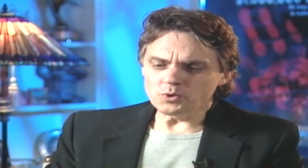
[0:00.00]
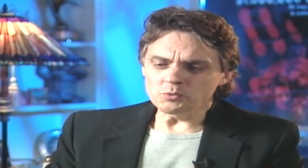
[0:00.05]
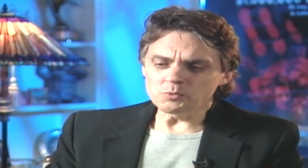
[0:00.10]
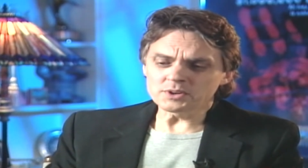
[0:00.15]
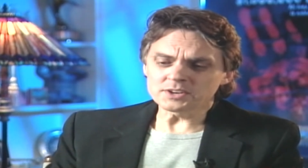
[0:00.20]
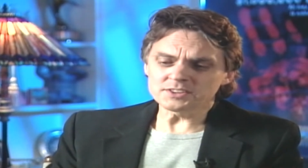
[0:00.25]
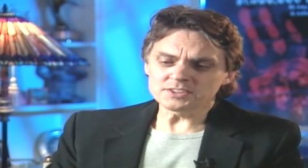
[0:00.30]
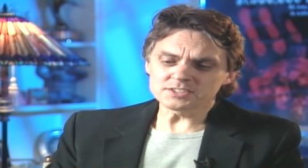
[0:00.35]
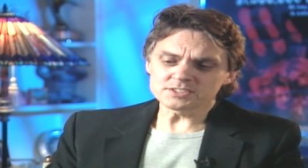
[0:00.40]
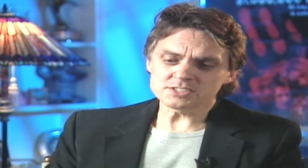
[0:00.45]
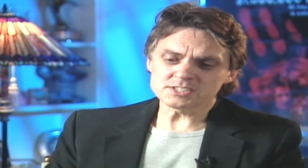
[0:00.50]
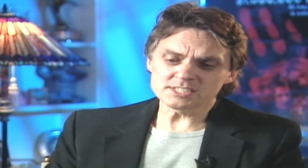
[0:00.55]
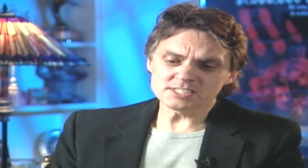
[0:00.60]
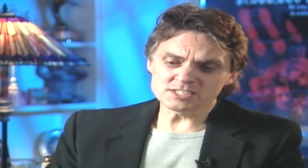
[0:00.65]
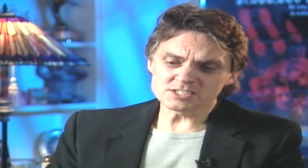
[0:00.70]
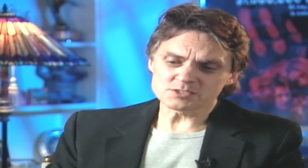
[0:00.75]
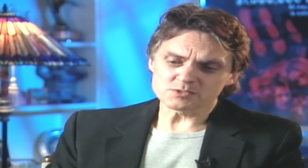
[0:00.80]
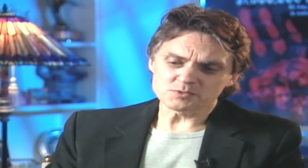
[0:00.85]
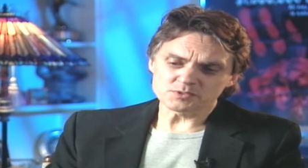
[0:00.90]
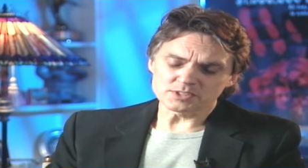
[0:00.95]
one of the
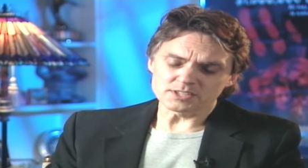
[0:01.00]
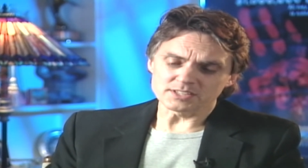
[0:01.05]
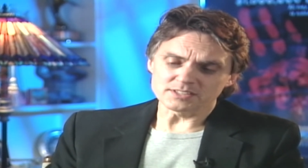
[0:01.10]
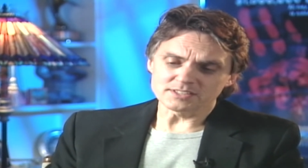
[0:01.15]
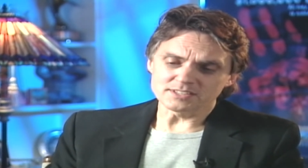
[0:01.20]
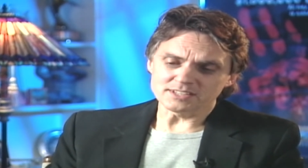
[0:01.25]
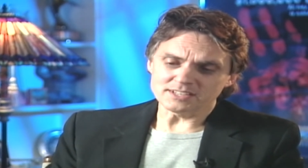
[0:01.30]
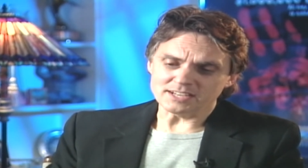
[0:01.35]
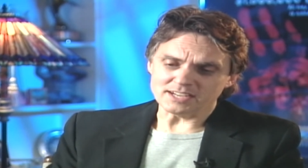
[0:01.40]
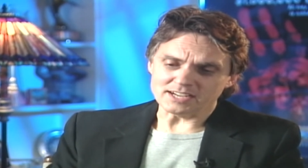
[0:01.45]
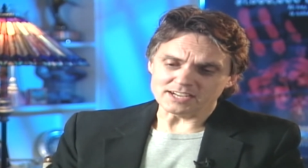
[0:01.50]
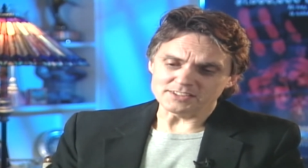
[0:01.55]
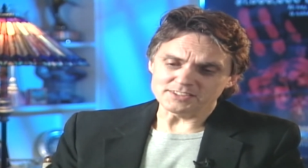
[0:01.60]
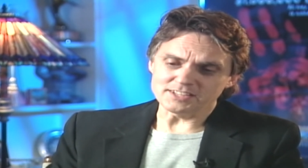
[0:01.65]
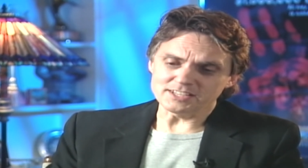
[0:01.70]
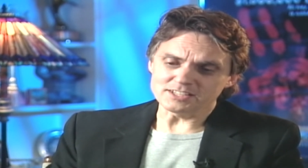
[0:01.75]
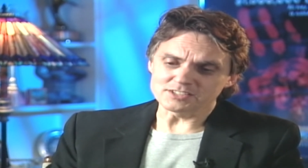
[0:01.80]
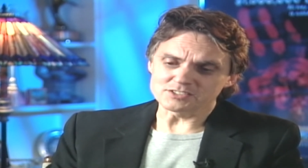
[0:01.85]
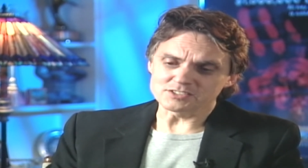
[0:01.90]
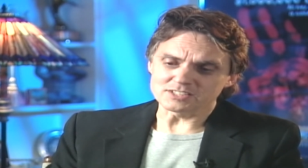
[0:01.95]
scenes that, that I
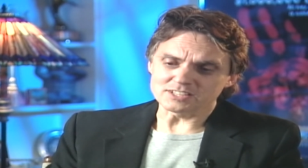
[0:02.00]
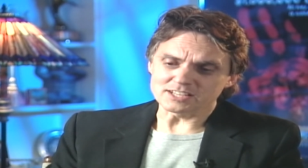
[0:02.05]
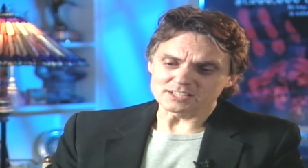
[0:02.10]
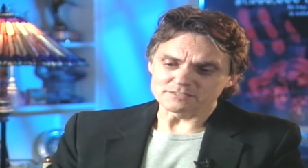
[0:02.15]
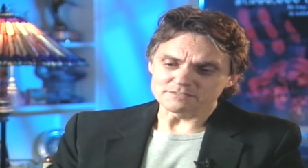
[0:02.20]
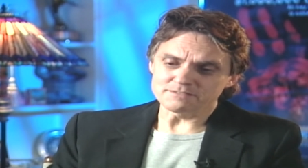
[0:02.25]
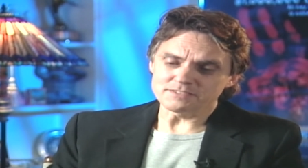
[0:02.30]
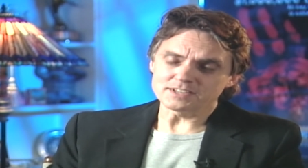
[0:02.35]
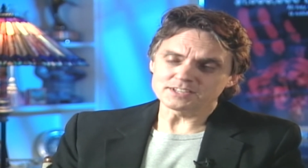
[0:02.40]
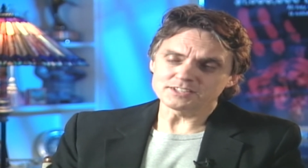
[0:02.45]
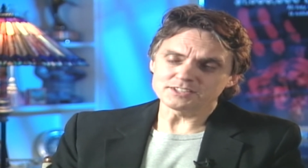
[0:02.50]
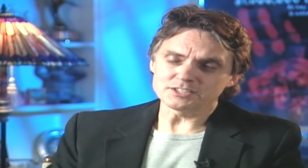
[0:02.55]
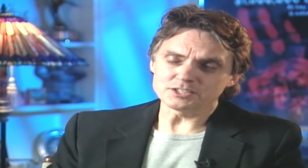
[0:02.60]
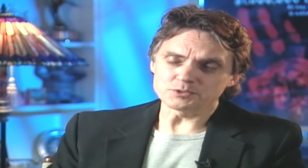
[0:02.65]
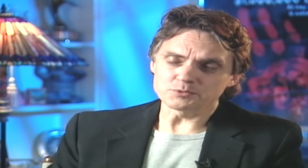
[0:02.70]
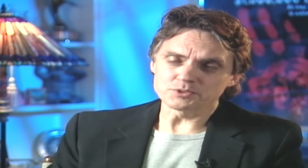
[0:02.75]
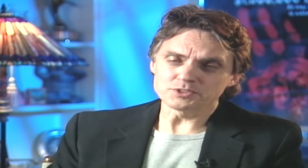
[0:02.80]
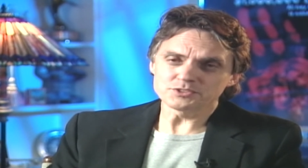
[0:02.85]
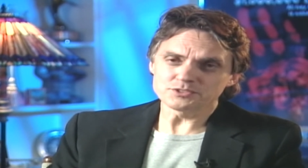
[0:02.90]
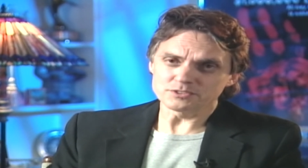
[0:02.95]
think is a lot of fun in the
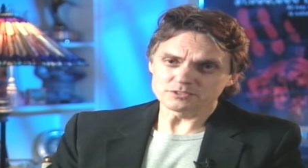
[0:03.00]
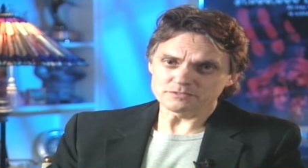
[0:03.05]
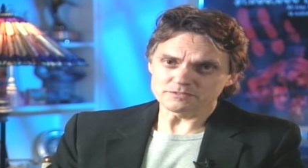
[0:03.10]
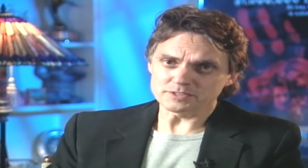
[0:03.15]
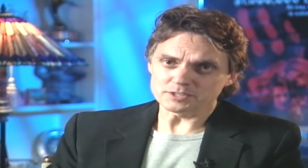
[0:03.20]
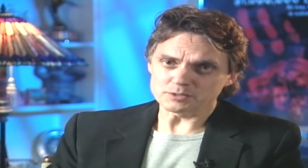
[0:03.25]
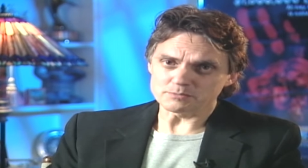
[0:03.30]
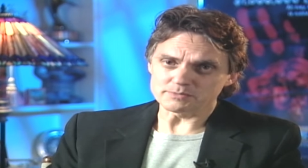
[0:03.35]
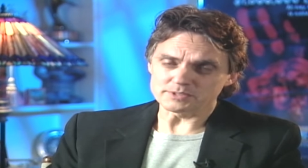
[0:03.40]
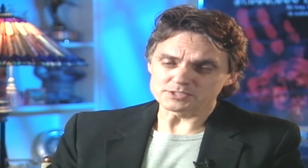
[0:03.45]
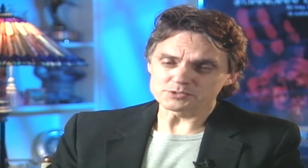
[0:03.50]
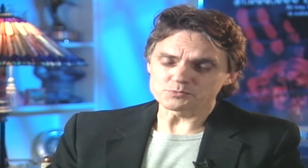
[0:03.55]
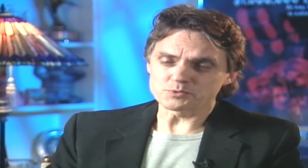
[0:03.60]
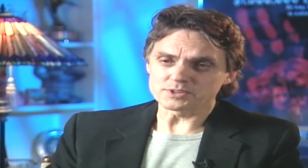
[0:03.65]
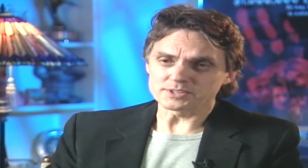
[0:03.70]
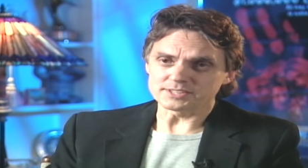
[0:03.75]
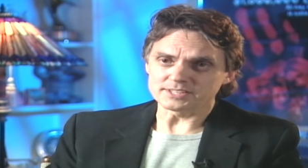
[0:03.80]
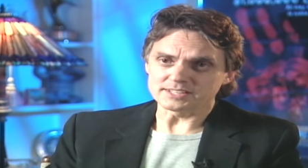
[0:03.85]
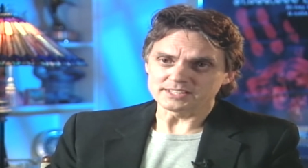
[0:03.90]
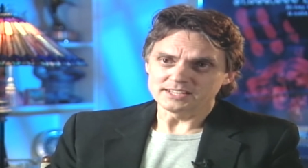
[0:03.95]
original film is
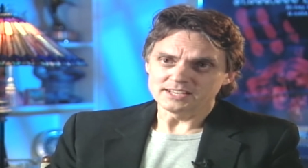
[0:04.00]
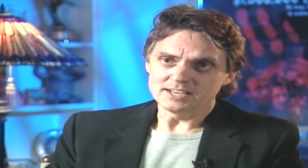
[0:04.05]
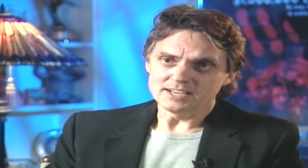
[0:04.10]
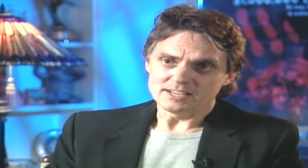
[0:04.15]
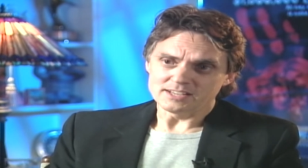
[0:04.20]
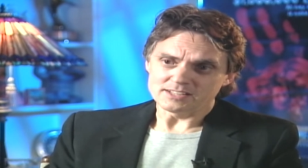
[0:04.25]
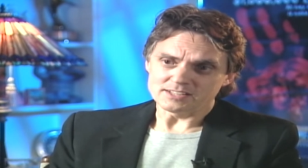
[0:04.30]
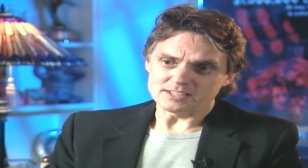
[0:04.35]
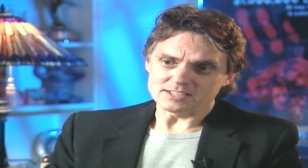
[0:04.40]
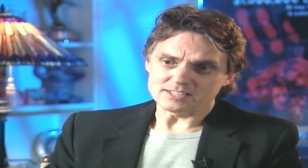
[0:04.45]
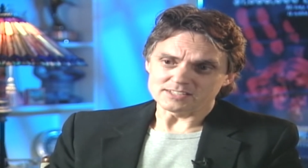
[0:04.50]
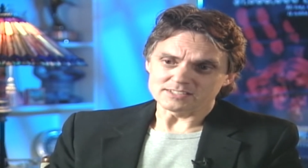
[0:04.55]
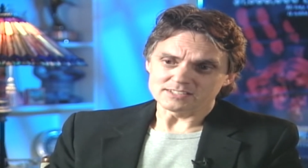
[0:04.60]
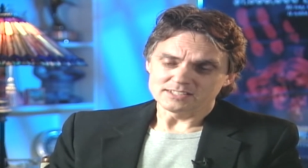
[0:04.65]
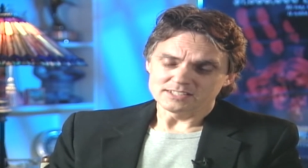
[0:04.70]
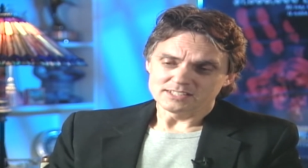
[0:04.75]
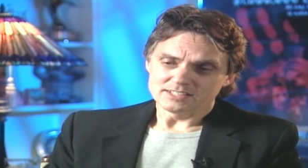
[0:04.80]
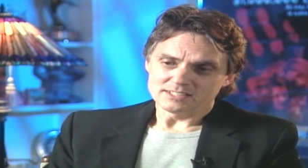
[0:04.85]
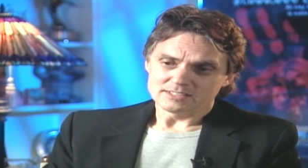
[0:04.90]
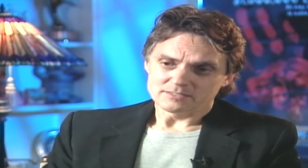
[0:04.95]
where the uh,
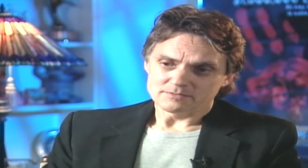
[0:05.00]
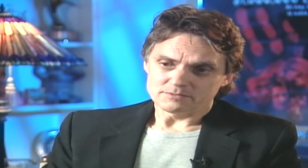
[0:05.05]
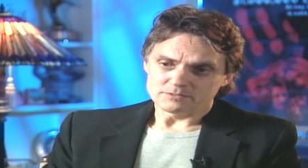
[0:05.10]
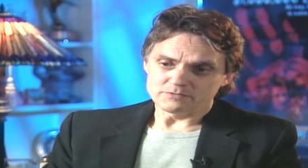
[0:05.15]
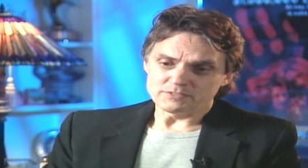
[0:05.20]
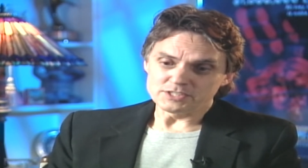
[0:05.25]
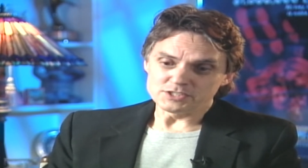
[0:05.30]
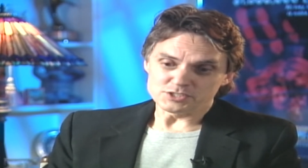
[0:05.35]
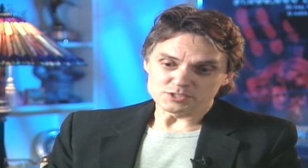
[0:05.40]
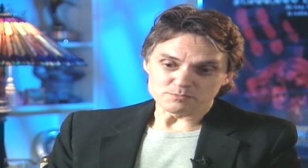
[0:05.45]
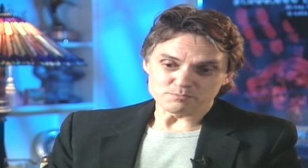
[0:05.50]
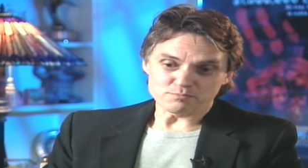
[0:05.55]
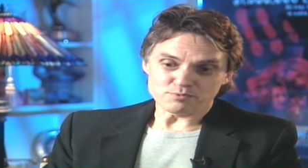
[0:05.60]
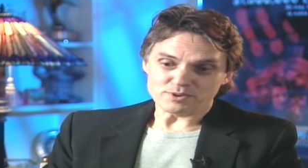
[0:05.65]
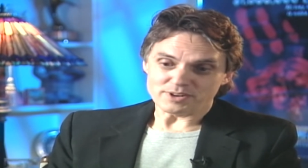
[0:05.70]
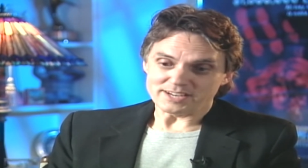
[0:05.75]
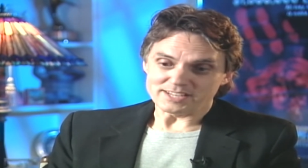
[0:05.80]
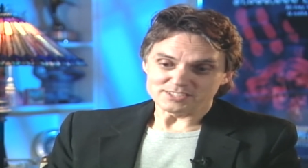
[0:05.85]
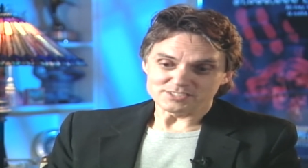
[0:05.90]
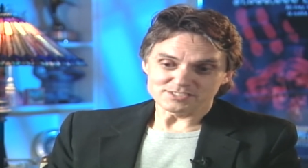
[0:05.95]
Vincent
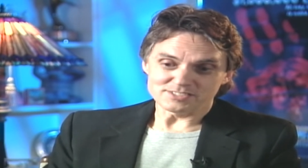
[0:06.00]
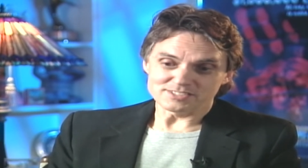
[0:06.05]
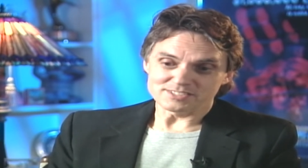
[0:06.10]
Price